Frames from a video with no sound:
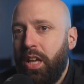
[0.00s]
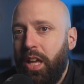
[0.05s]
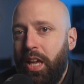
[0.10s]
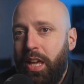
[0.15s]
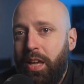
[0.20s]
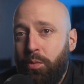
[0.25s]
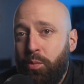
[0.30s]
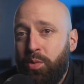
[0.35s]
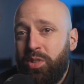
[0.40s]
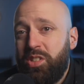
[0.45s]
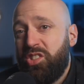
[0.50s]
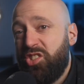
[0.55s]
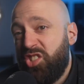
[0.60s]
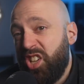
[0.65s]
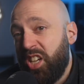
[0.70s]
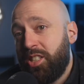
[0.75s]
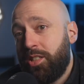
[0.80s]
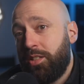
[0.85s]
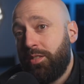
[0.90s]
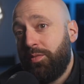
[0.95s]
it was
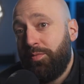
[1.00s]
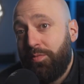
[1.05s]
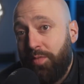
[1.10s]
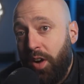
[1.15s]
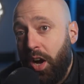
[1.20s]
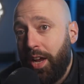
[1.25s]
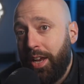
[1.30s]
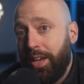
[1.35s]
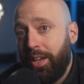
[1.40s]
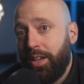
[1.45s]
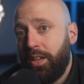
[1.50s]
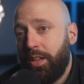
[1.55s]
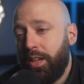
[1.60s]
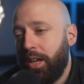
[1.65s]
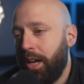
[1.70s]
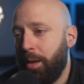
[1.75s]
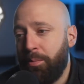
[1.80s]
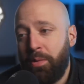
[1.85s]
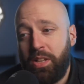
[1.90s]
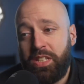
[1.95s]
just fine.
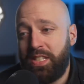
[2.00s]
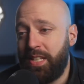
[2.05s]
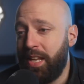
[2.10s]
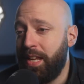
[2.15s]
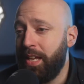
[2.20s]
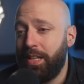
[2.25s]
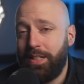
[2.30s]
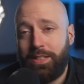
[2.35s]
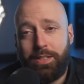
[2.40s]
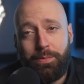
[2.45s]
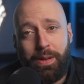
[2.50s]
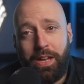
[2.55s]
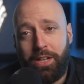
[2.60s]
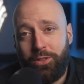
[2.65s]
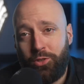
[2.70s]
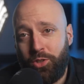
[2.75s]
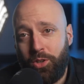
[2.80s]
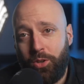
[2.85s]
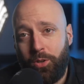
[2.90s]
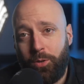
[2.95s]
And I'm not saying it's a bad
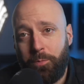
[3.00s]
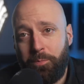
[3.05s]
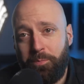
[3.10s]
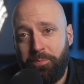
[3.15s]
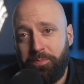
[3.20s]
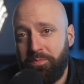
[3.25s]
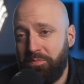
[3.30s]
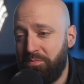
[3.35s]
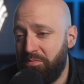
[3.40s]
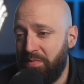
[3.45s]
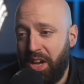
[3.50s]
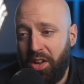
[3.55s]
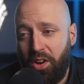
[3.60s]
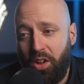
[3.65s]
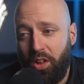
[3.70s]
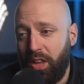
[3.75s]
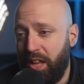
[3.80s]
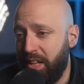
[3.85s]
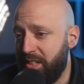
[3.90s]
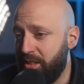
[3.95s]
show at
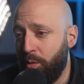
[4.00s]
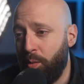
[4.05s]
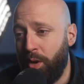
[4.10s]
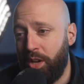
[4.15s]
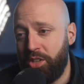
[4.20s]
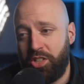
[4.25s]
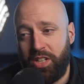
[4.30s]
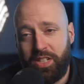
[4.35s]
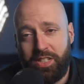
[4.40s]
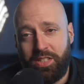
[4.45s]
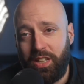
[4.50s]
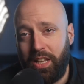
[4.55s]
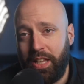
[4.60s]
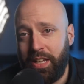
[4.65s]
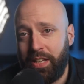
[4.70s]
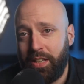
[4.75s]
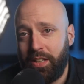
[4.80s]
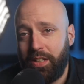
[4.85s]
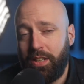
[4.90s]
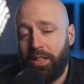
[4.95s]
all. I still watch it. I still
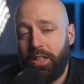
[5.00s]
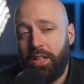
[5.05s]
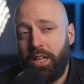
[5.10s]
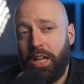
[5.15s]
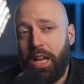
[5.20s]
like it.